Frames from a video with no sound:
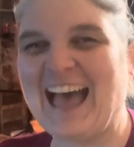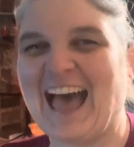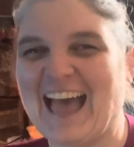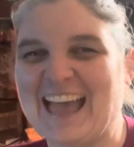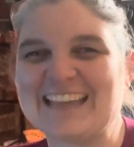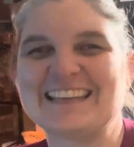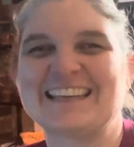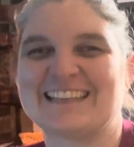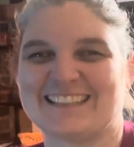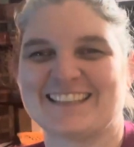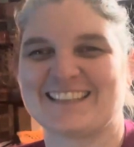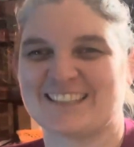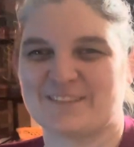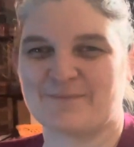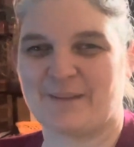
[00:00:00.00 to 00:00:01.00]
I needed
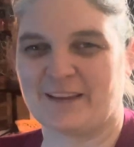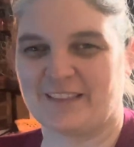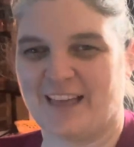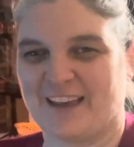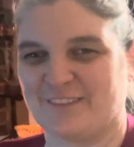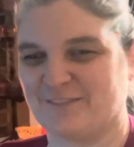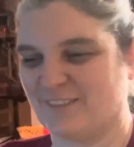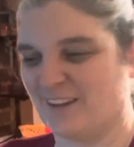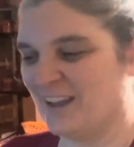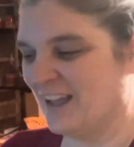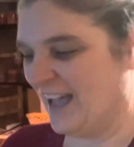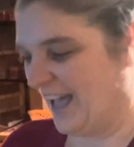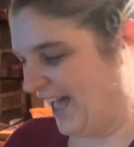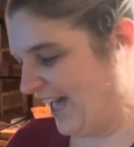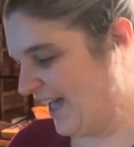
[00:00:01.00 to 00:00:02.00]
this in my life.
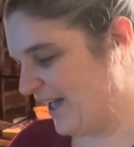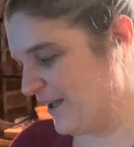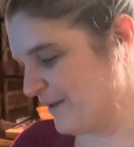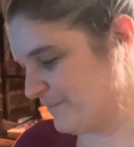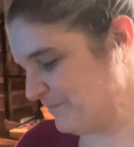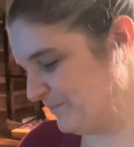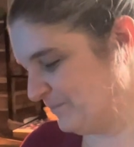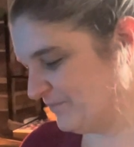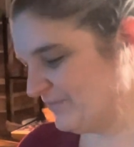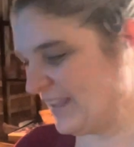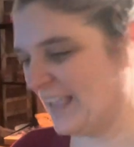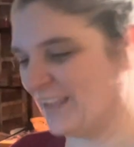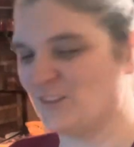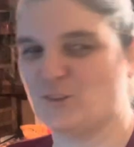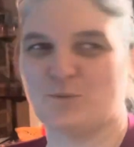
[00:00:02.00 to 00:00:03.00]
Um,
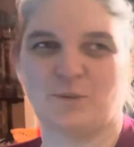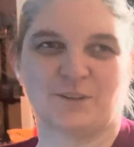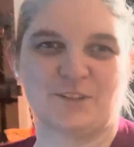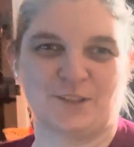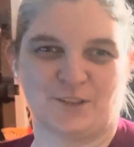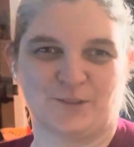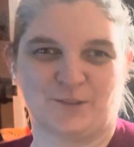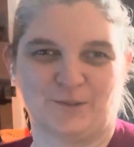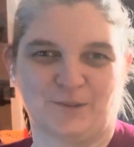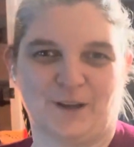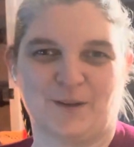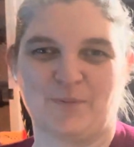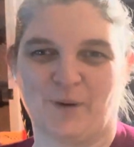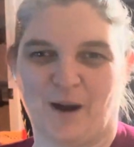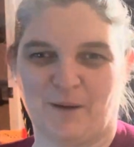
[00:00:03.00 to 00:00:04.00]
and you will too,
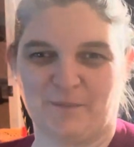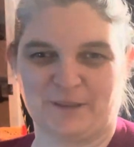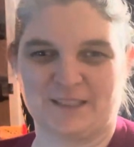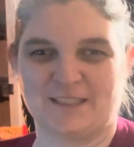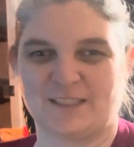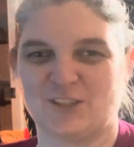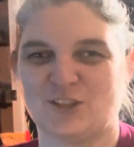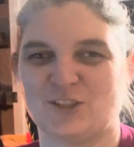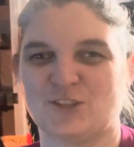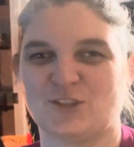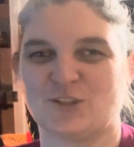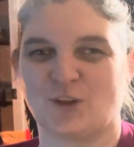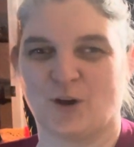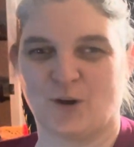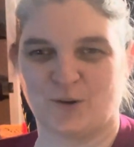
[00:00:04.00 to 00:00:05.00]
I promise. It's
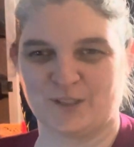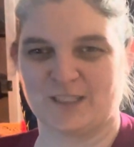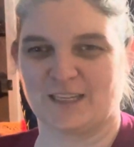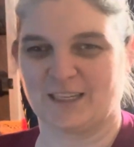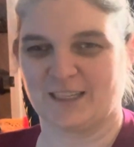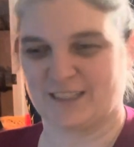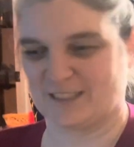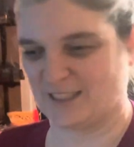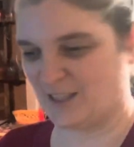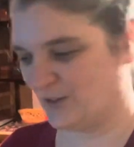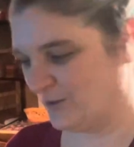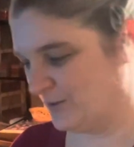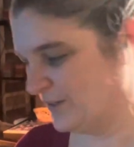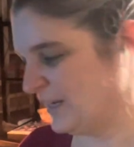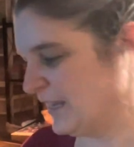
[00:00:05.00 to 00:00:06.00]
so stinking
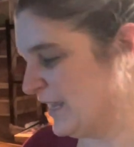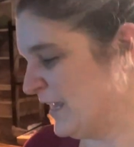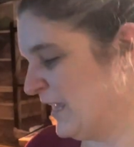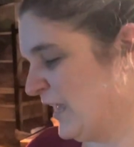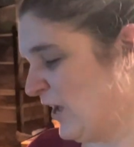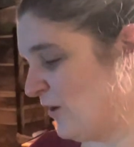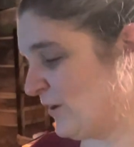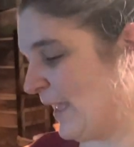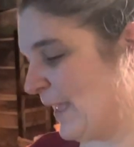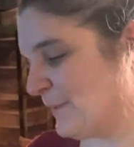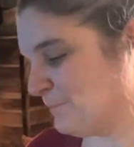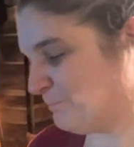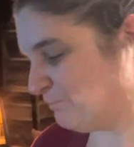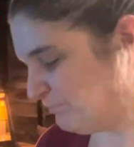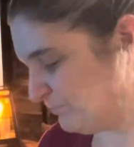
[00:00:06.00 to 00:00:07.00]
cute.
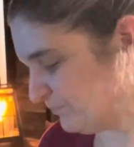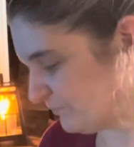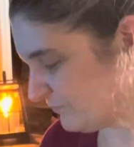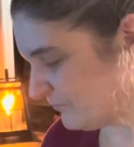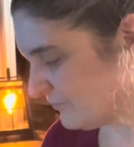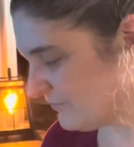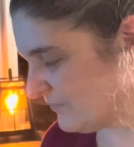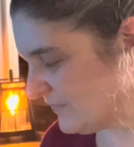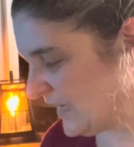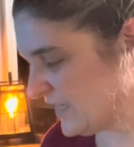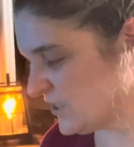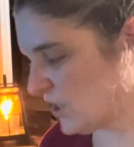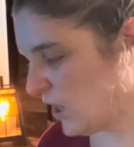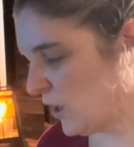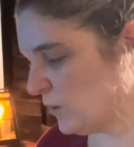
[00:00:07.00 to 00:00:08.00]
Okay,
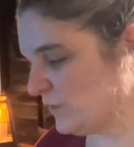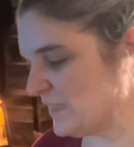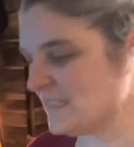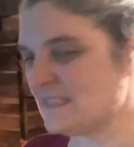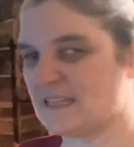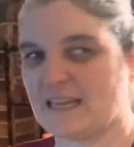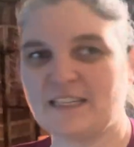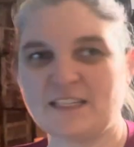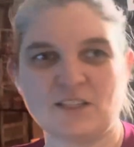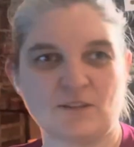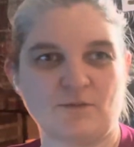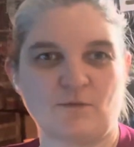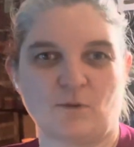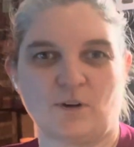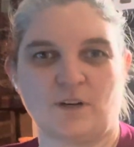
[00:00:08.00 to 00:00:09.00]
so the scent
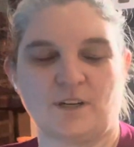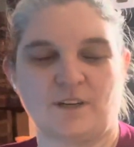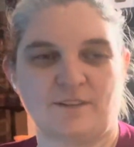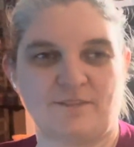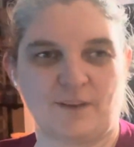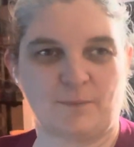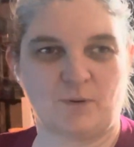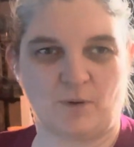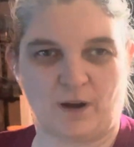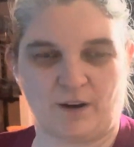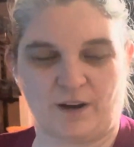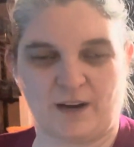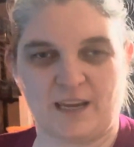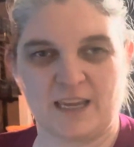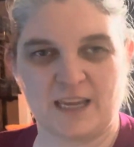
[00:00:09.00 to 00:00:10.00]
for
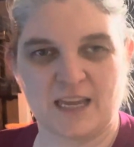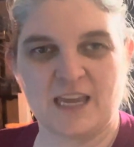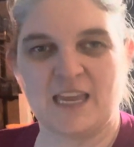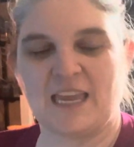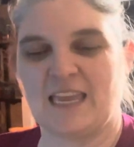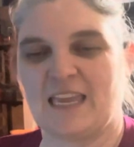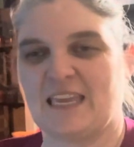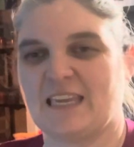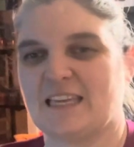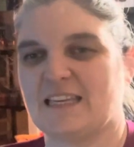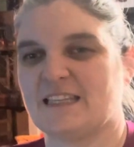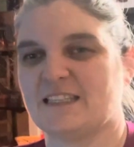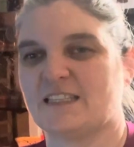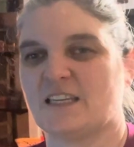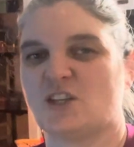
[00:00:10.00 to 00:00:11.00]
February
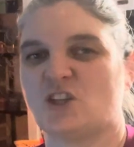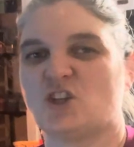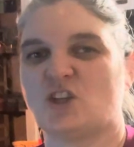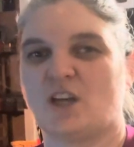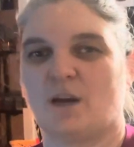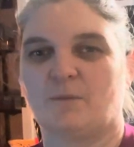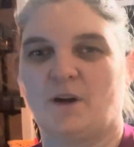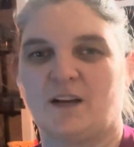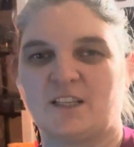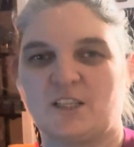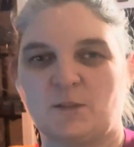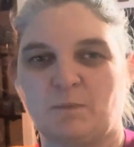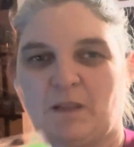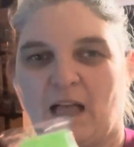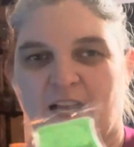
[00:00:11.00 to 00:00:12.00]
is Shamrock
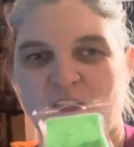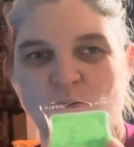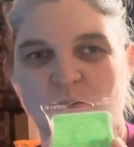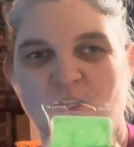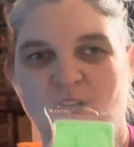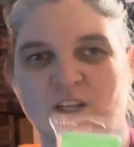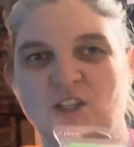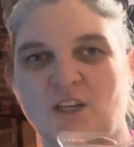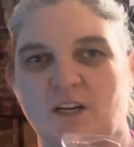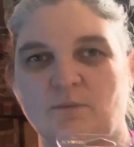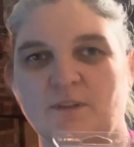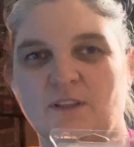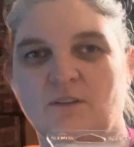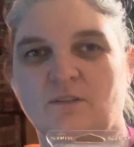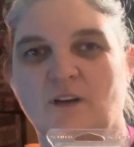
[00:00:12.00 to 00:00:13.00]
Splash, which I shared
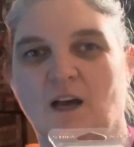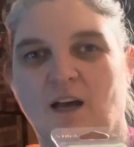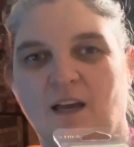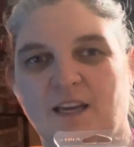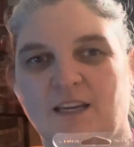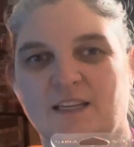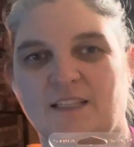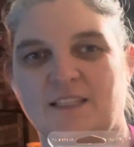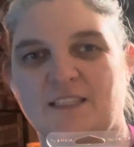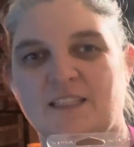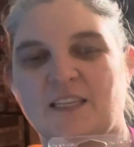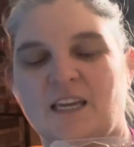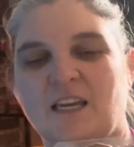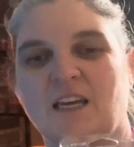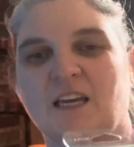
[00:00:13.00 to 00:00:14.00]
with you guys
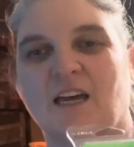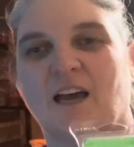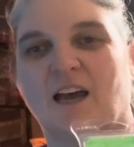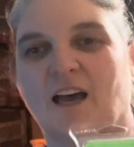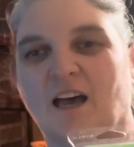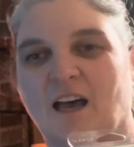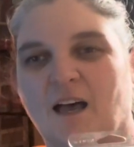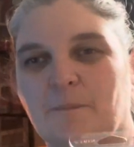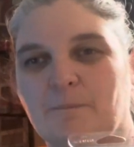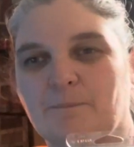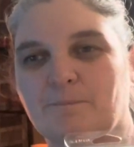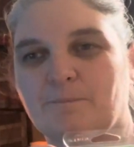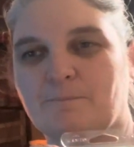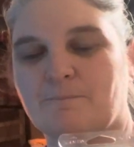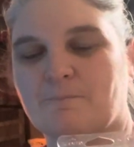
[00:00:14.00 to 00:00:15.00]
um,